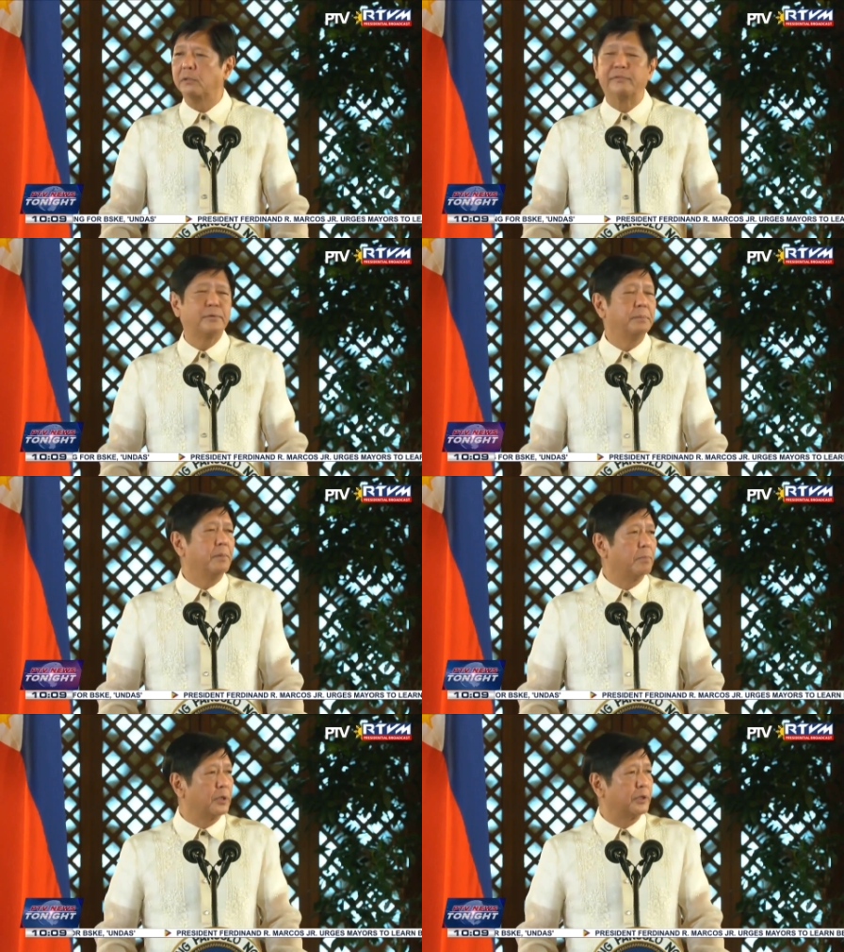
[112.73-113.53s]
from
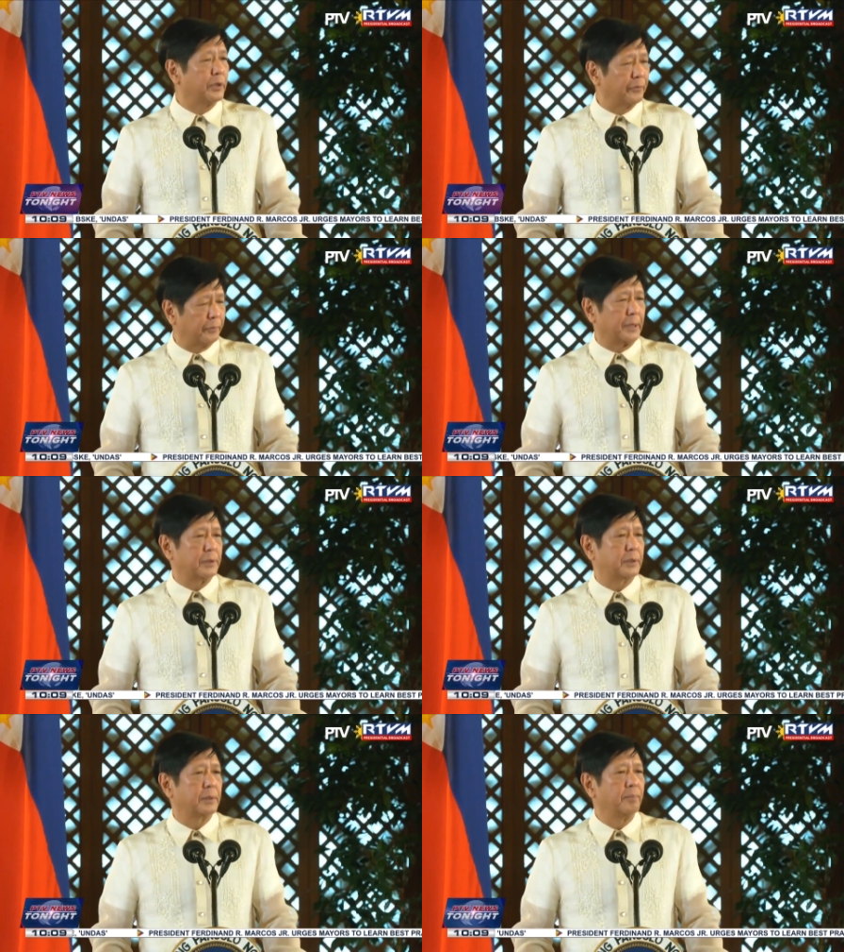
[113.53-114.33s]
emerging
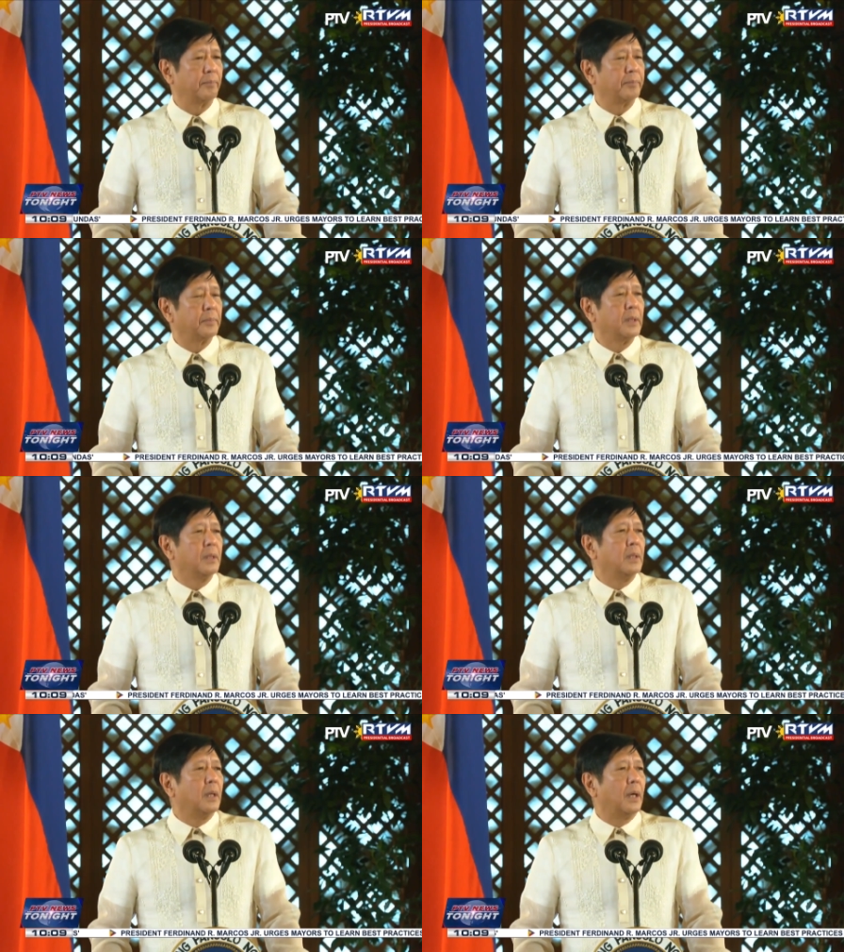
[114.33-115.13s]
threats.
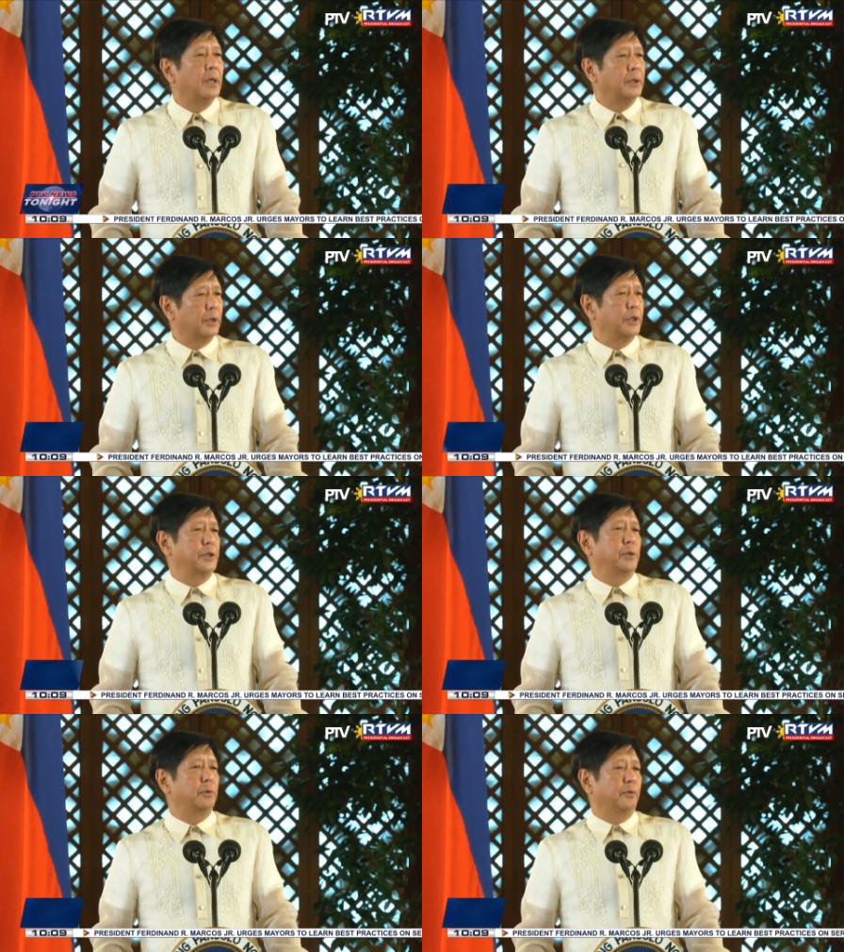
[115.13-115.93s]
I urge
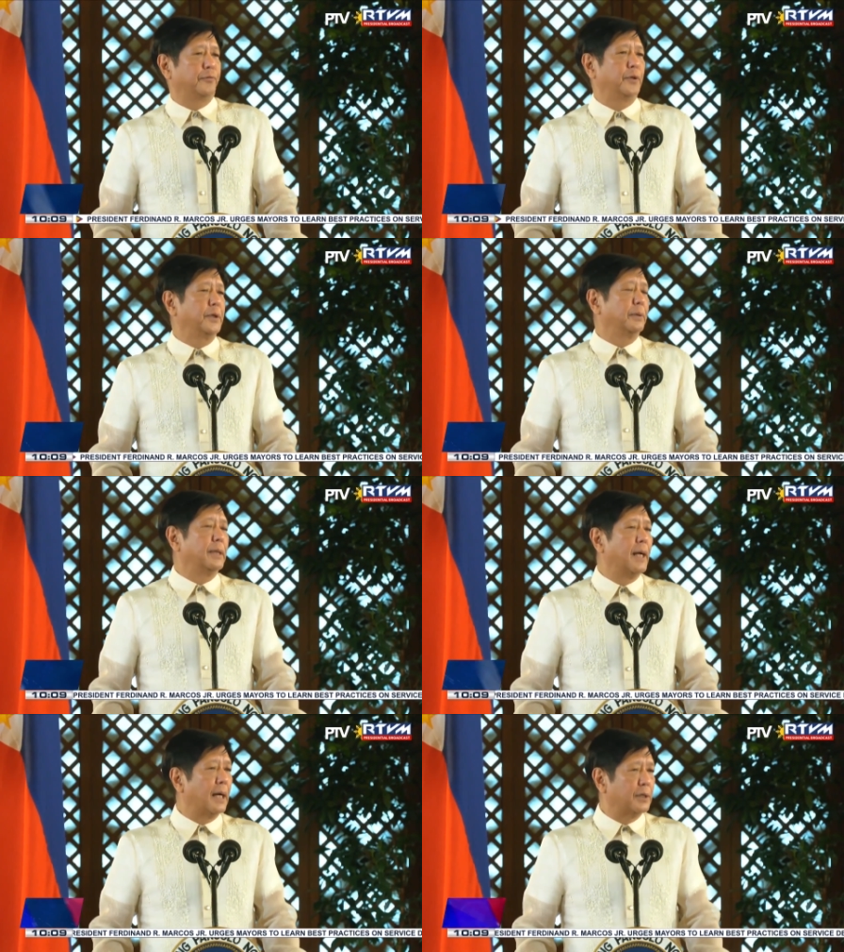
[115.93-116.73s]
you to further
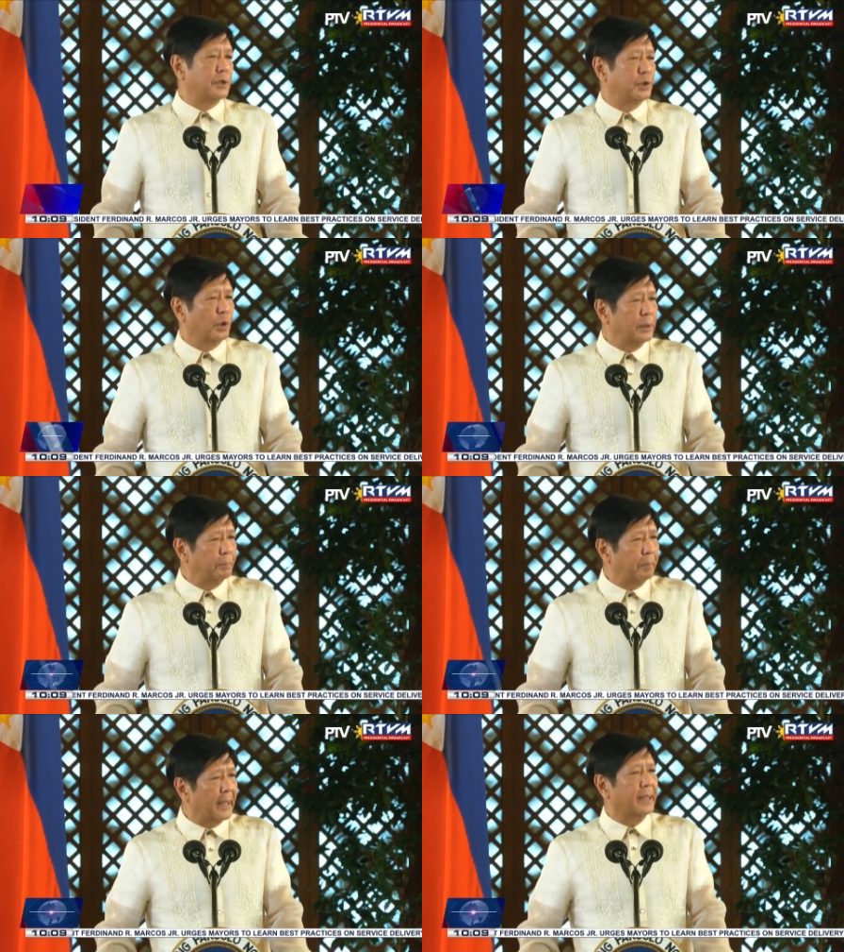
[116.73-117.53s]
enhance joint
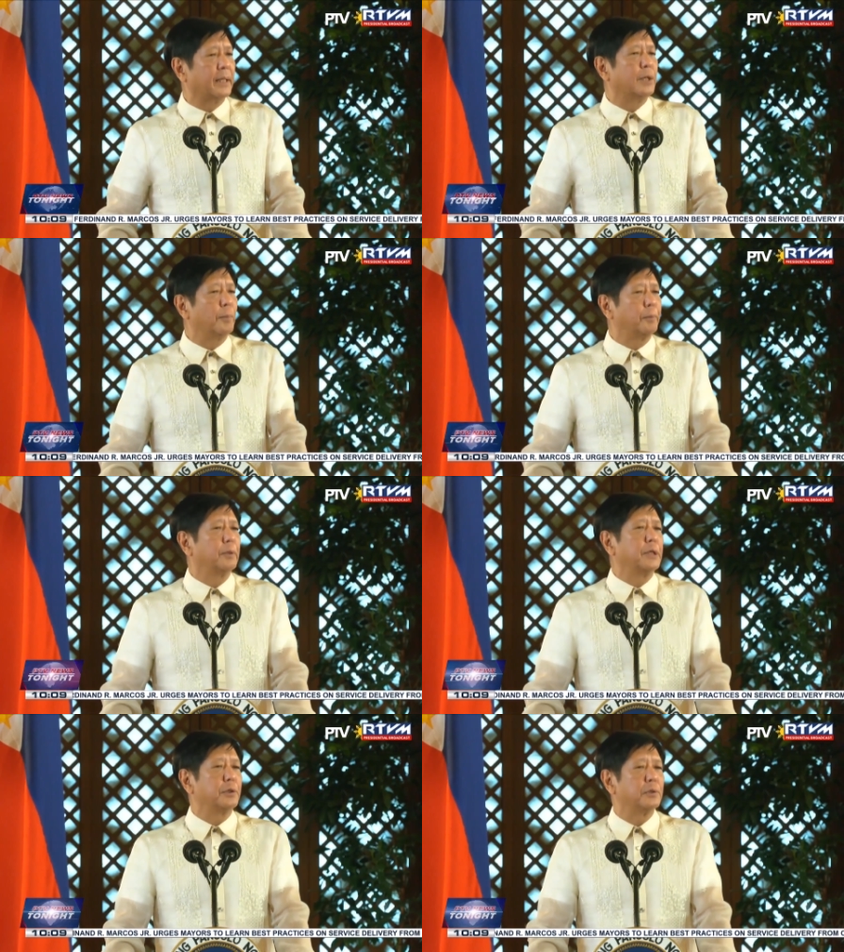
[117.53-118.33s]
planning and
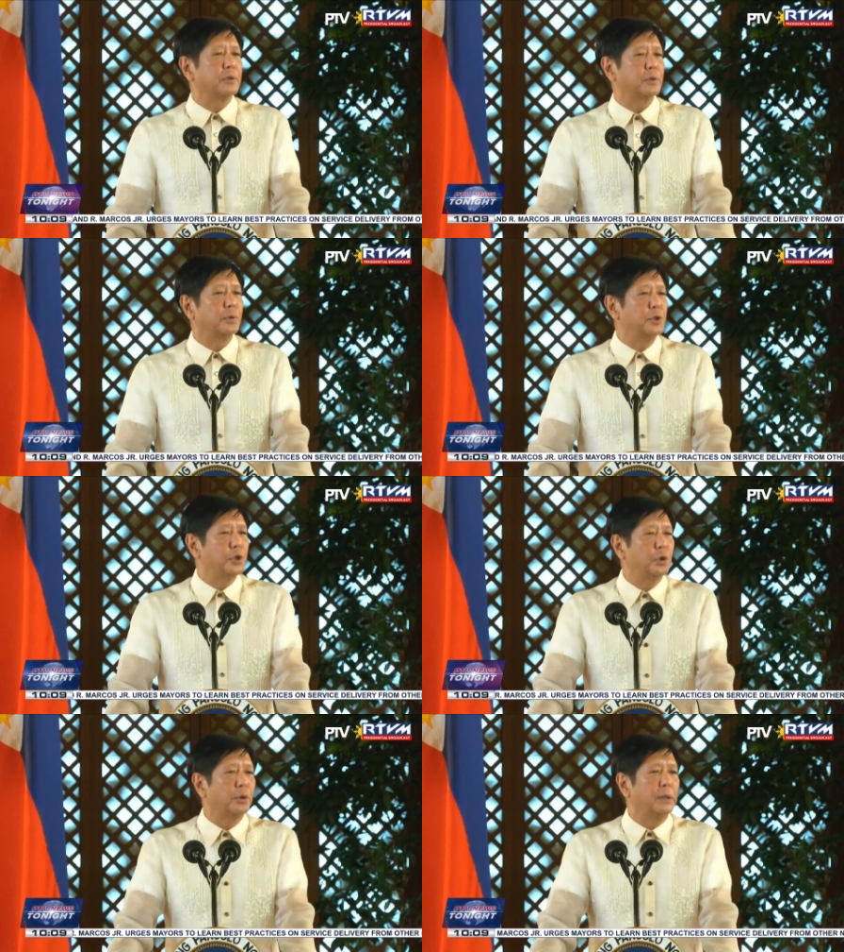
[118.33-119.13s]
operations to
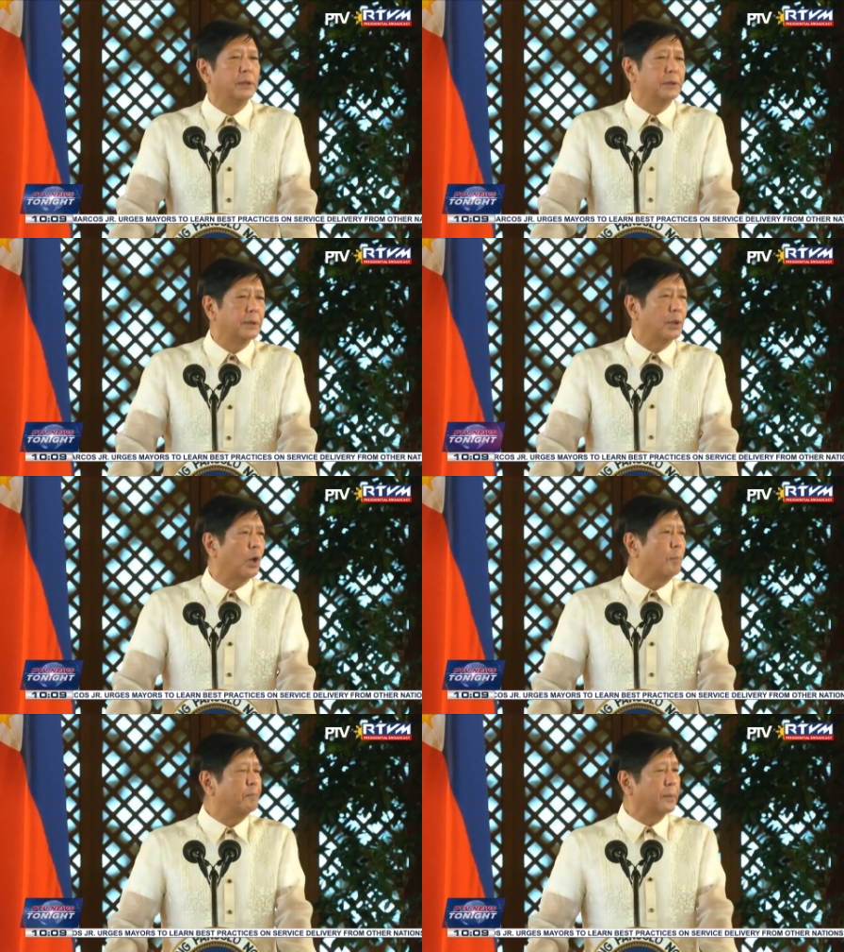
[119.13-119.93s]
ensure
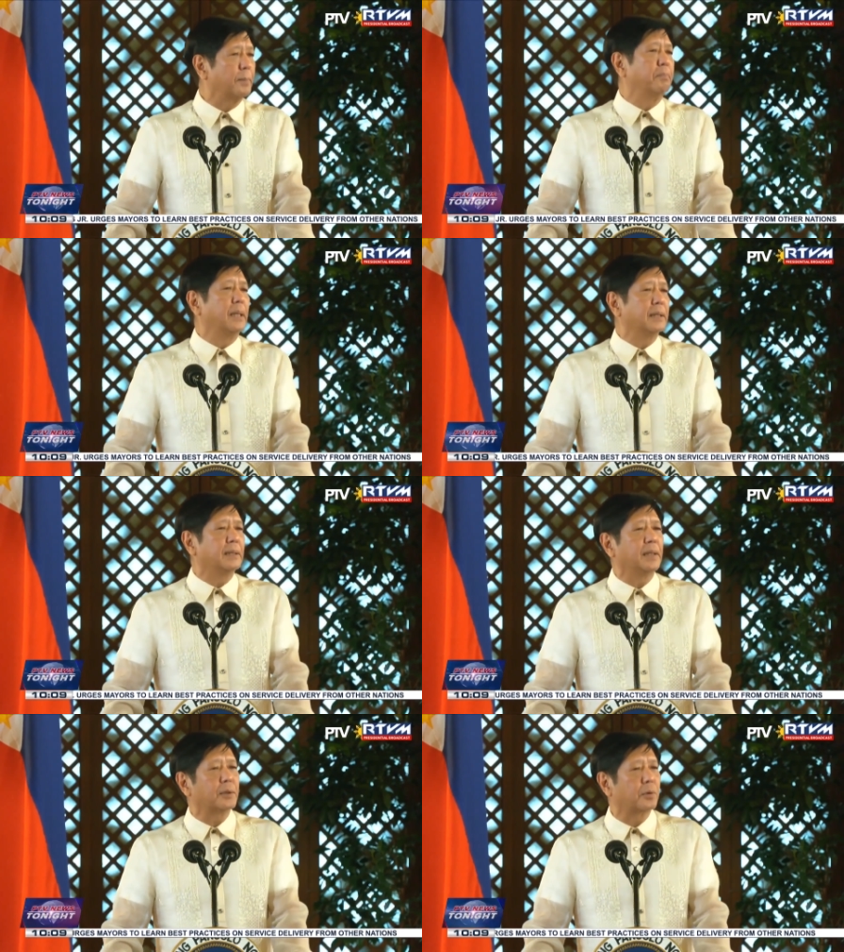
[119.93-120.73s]

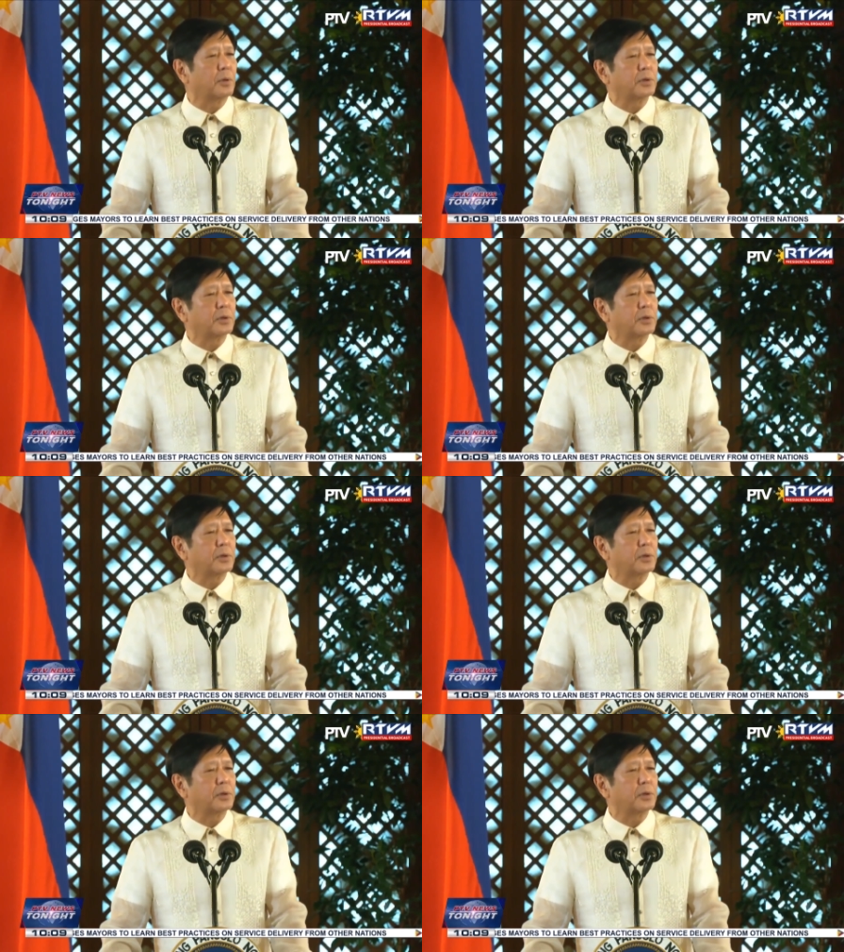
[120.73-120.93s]
interoperability across